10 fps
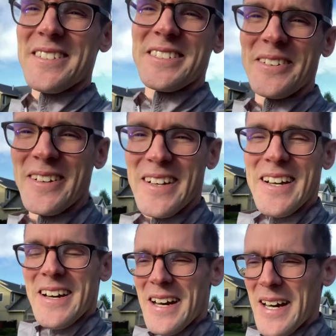So
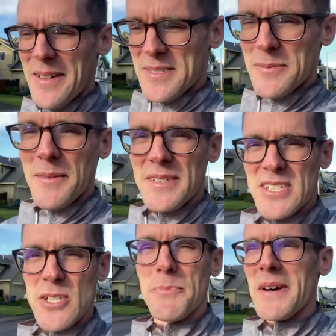sometimes it's
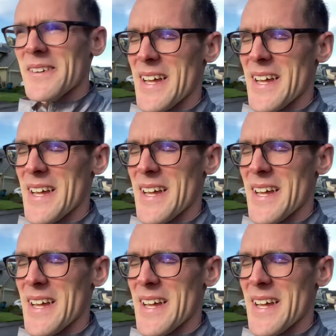just better